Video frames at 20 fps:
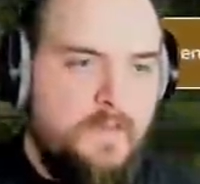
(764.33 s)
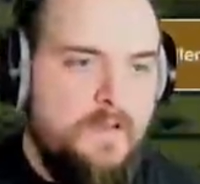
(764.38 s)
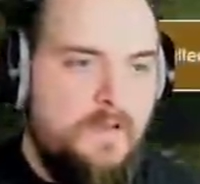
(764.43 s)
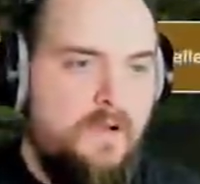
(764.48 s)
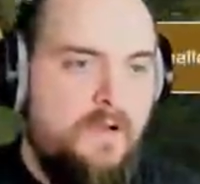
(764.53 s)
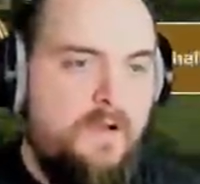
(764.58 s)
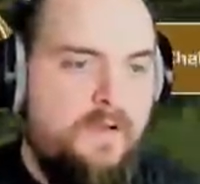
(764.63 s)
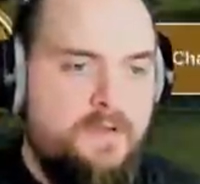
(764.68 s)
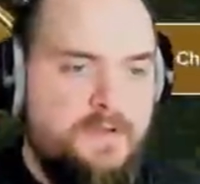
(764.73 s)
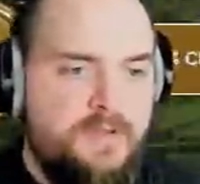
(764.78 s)

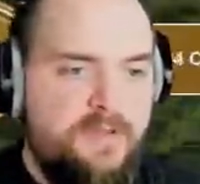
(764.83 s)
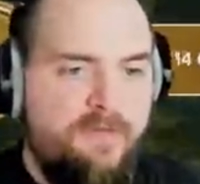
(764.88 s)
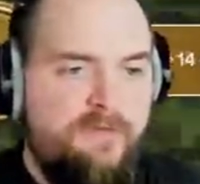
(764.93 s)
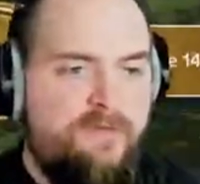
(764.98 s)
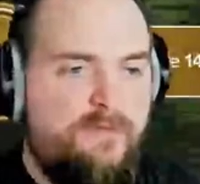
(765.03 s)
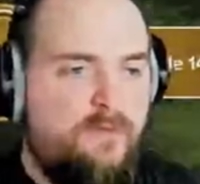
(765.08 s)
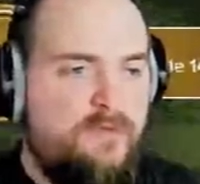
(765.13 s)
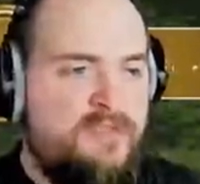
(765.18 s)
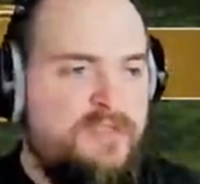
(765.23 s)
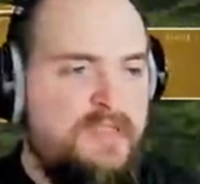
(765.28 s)
Right, onto the
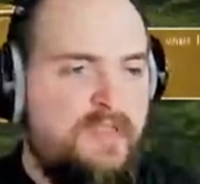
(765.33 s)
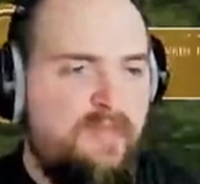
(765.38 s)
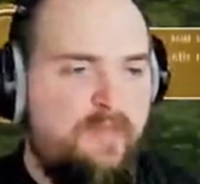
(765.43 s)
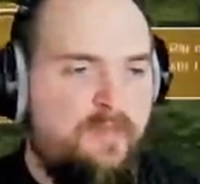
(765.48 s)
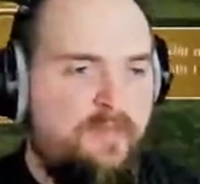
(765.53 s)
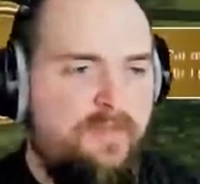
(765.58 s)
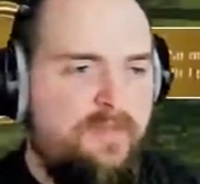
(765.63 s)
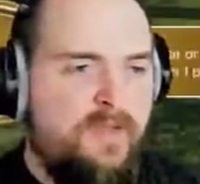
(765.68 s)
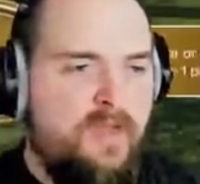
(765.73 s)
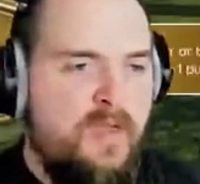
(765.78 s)
14th.
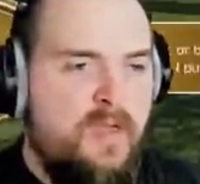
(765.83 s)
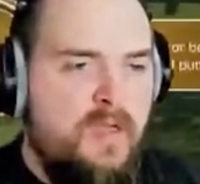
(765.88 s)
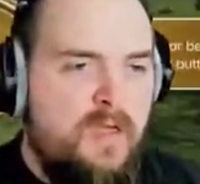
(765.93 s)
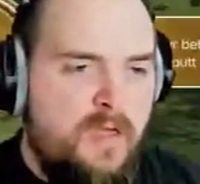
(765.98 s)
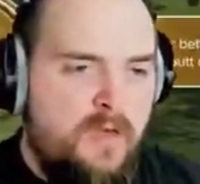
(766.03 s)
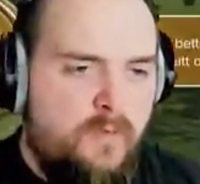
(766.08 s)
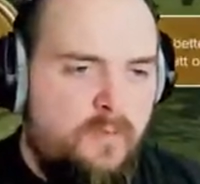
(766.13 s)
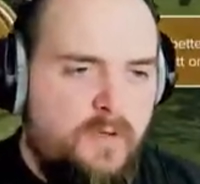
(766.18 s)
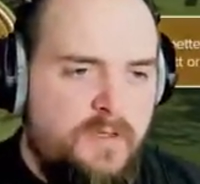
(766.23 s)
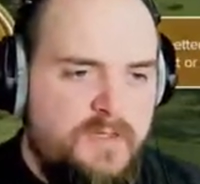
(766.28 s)

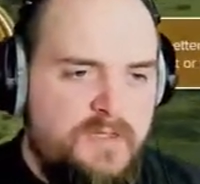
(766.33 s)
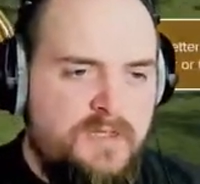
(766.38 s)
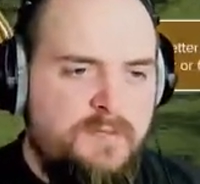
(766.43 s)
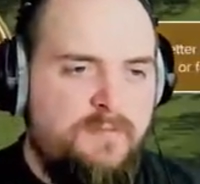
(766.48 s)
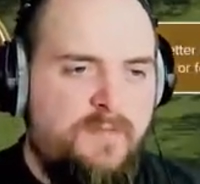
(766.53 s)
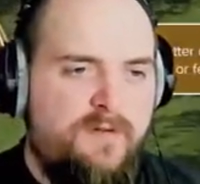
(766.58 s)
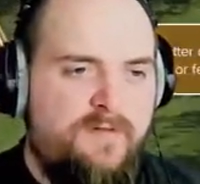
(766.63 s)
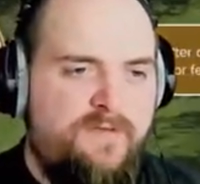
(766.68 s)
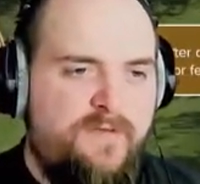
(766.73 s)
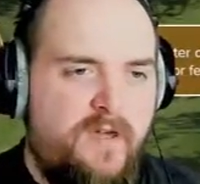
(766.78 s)
Wind's in
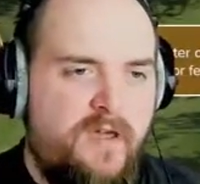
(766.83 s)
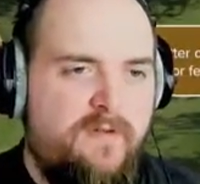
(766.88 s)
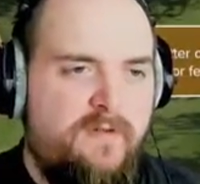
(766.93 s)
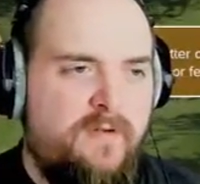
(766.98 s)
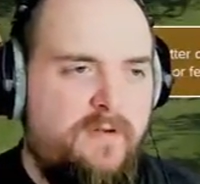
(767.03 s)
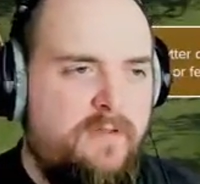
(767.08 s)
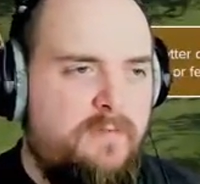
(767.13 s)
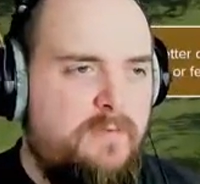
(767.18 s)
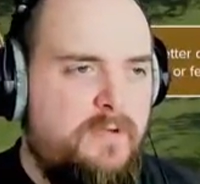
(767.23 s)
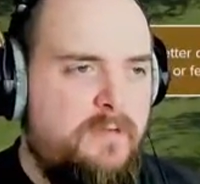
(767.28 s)
my favour.
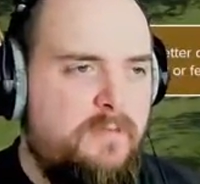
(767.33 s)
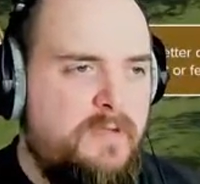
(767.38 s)
I think we can